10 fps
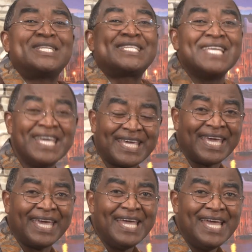
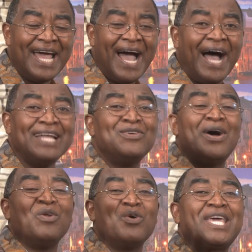sinking and you
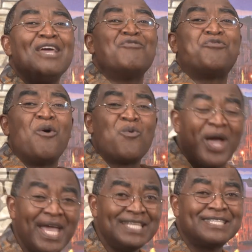are looking for
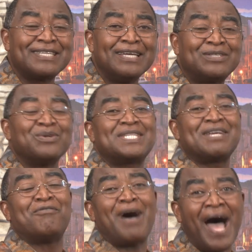ways to
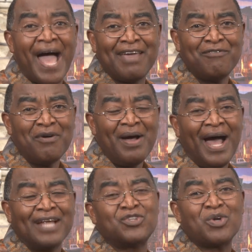survive,
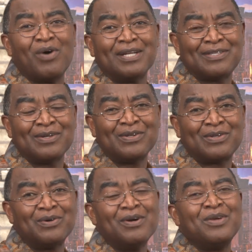and so what
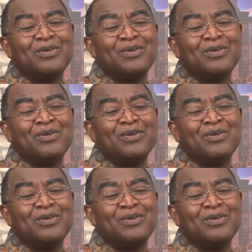do?